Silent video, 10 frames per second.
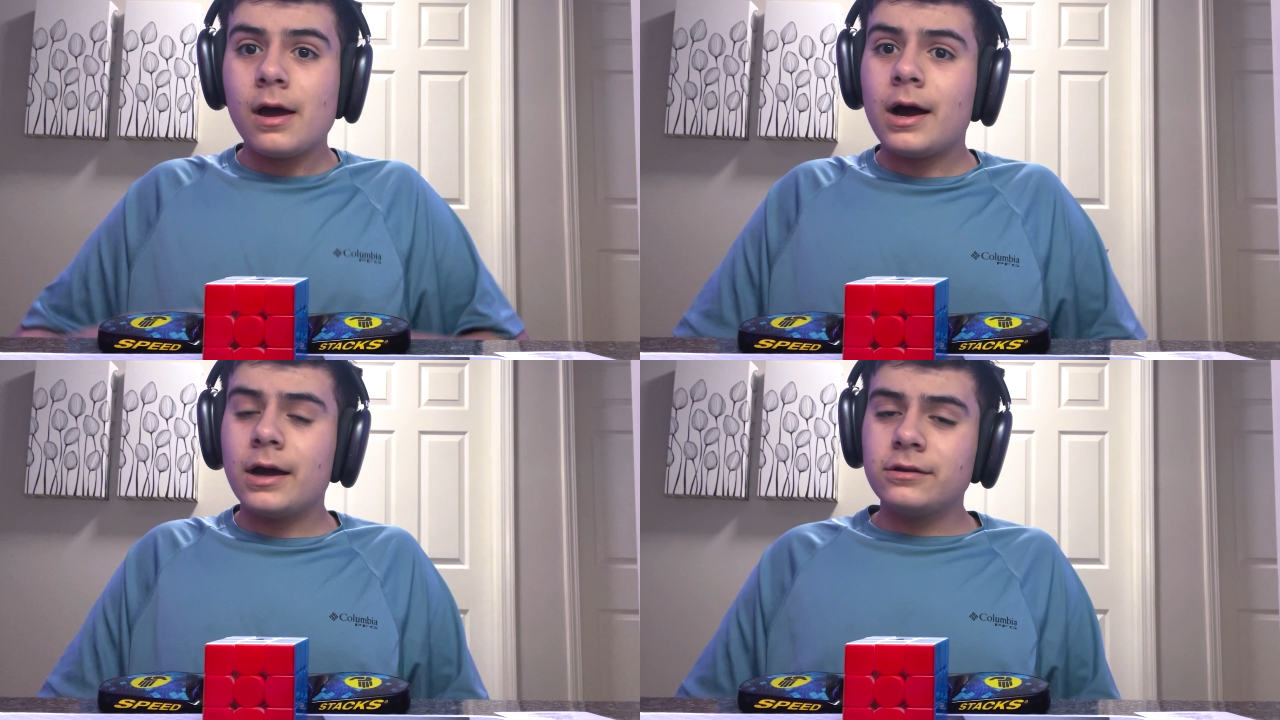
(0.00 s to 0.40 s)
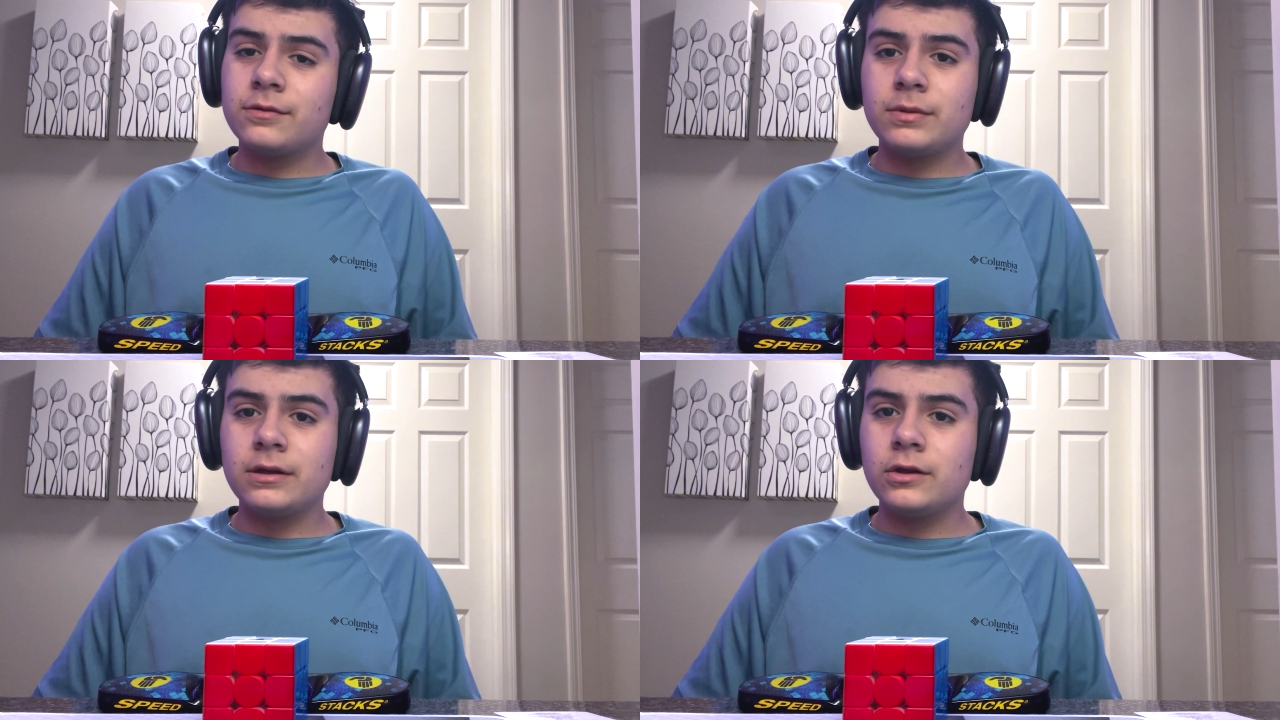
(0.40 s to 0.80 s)
I
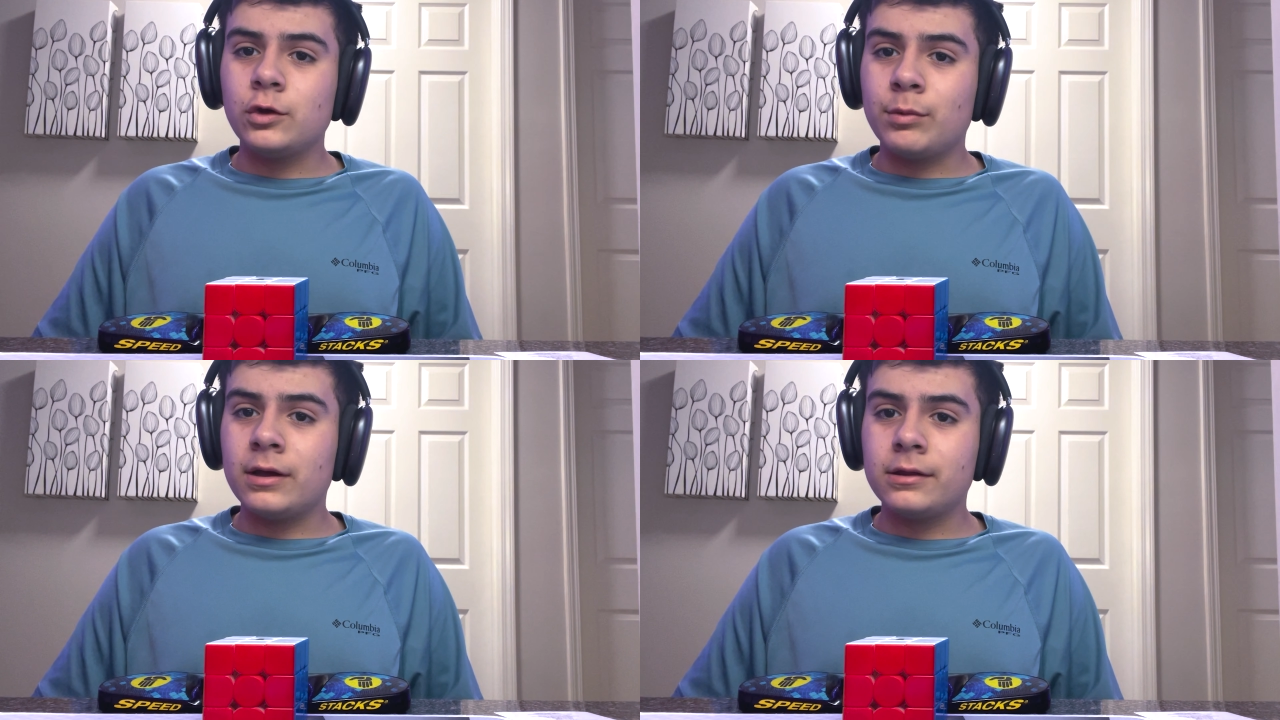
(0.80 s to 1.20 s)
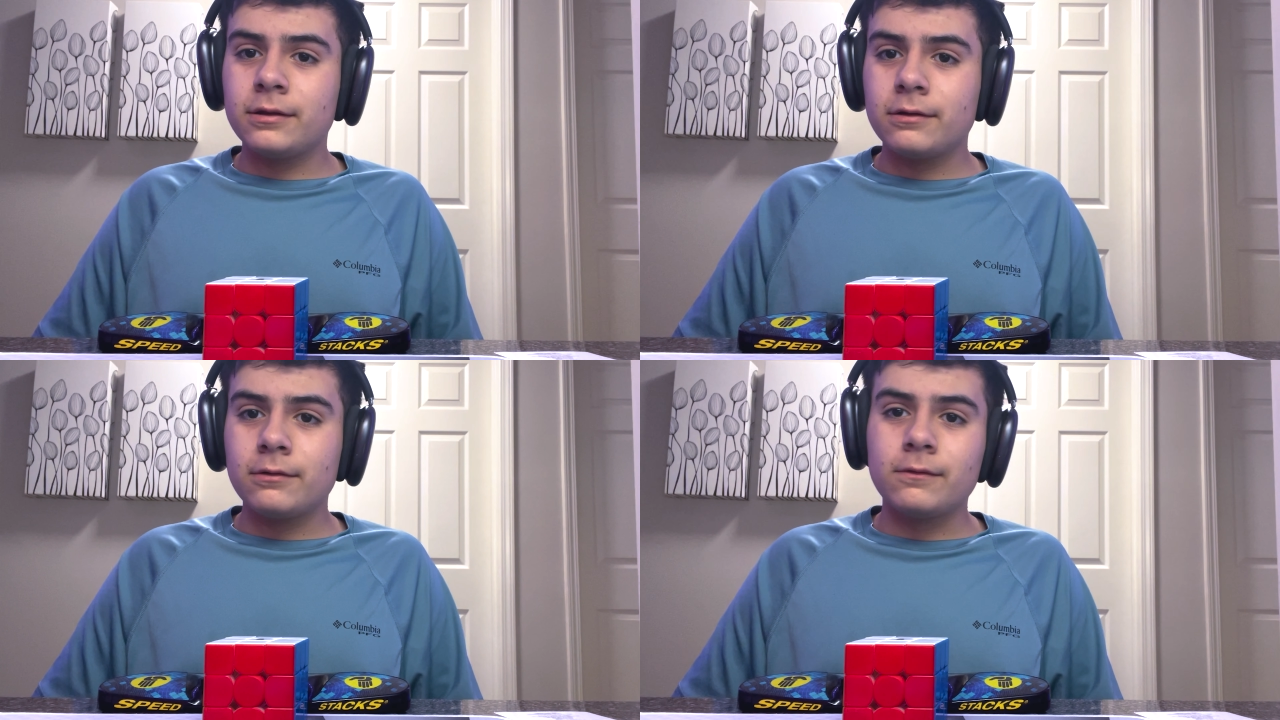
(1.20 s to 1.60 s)
just beat Cubehead's
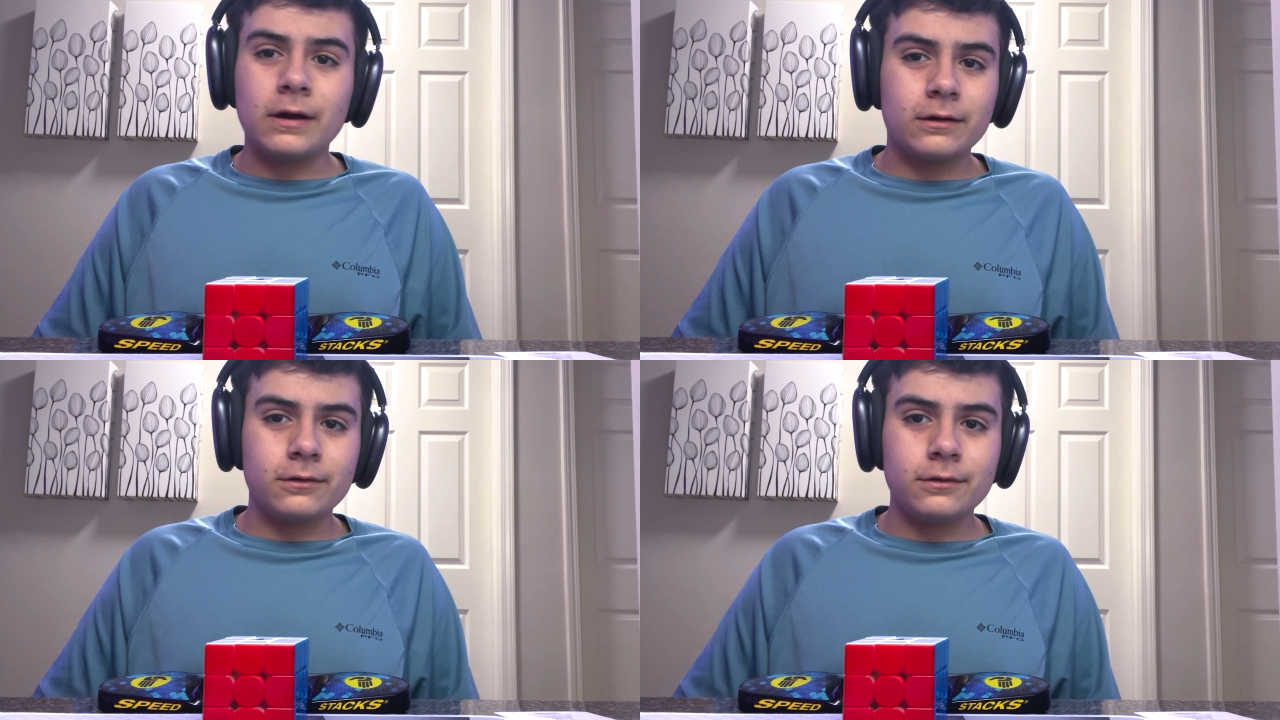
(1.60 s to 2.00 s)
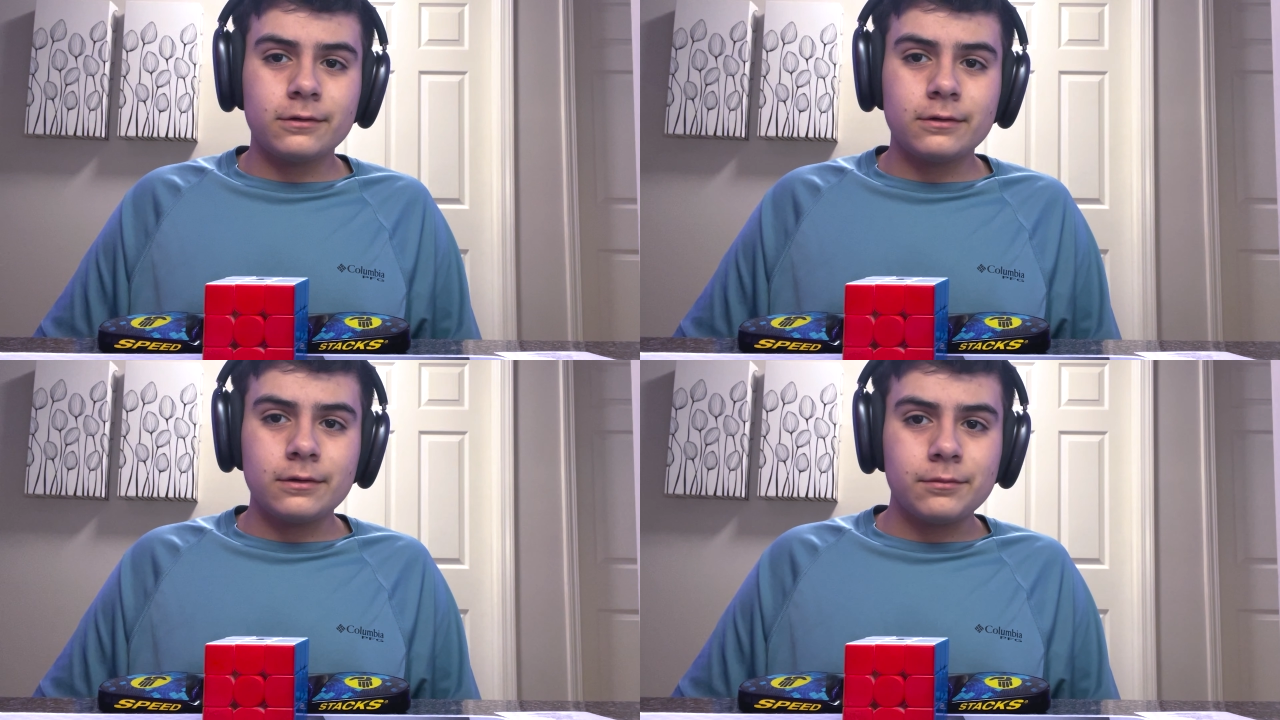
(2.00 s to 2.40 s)
record
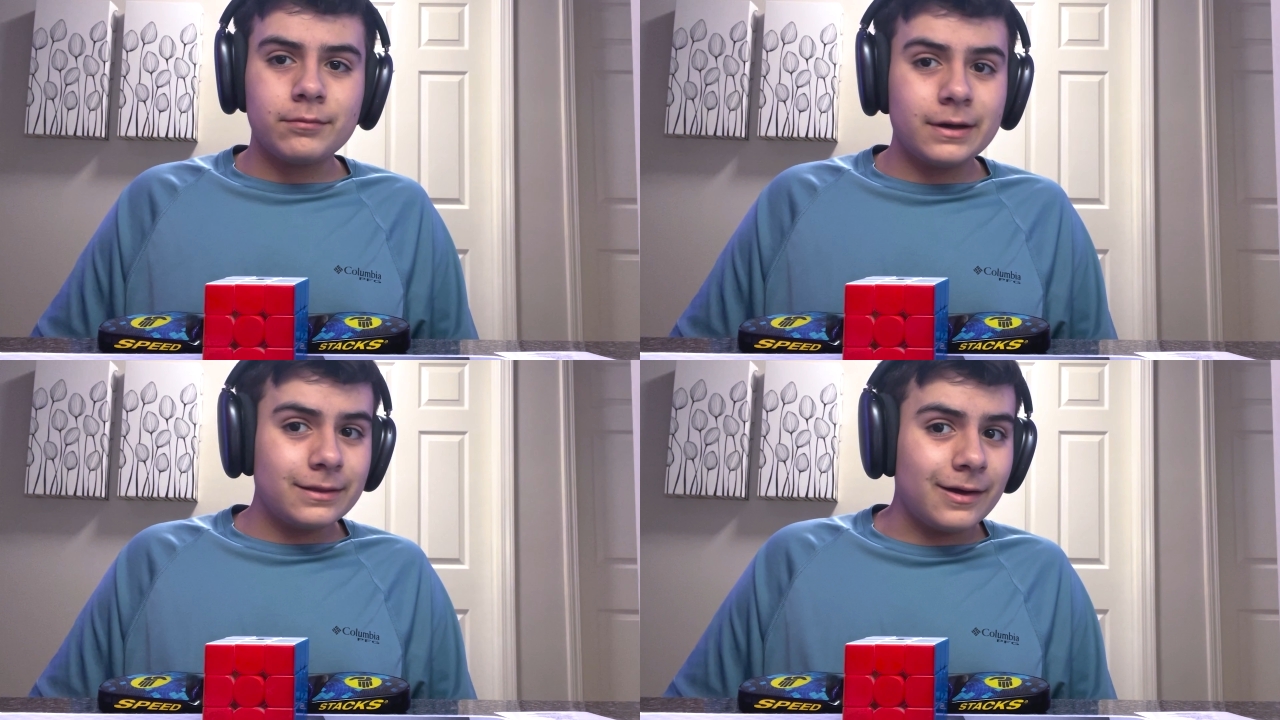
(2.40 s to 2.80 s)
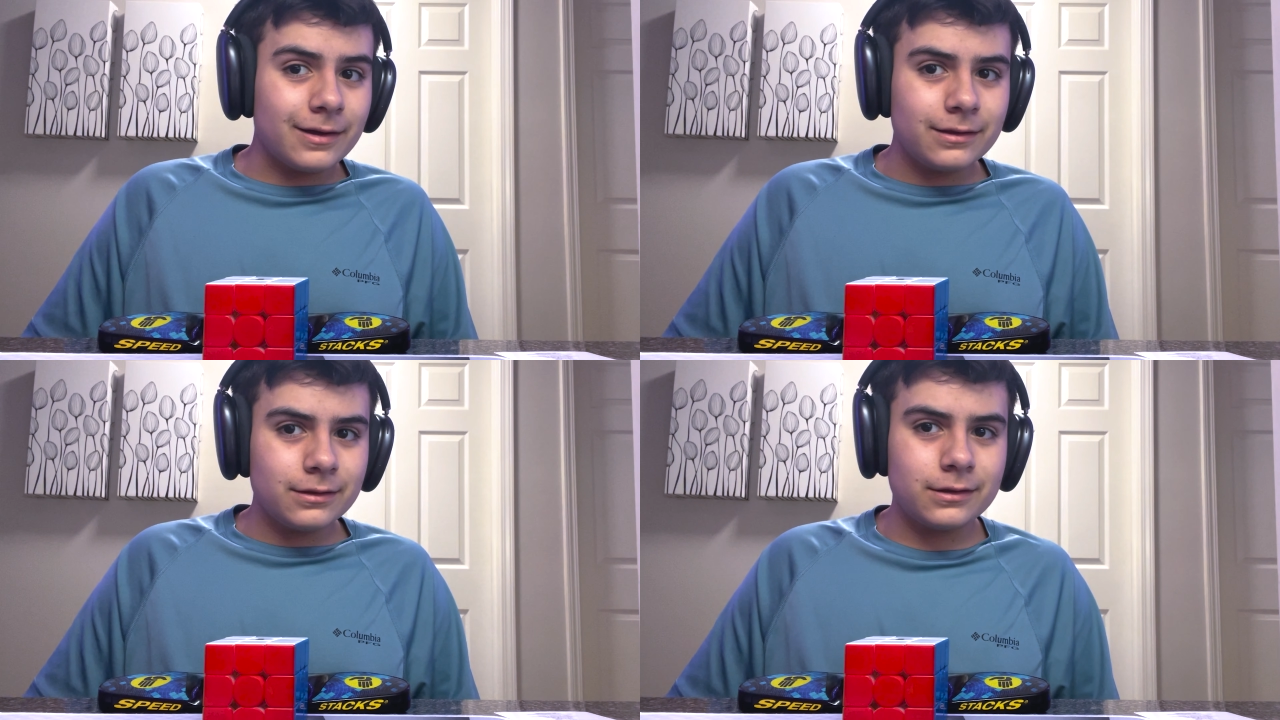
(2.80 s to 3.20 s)
by a lot.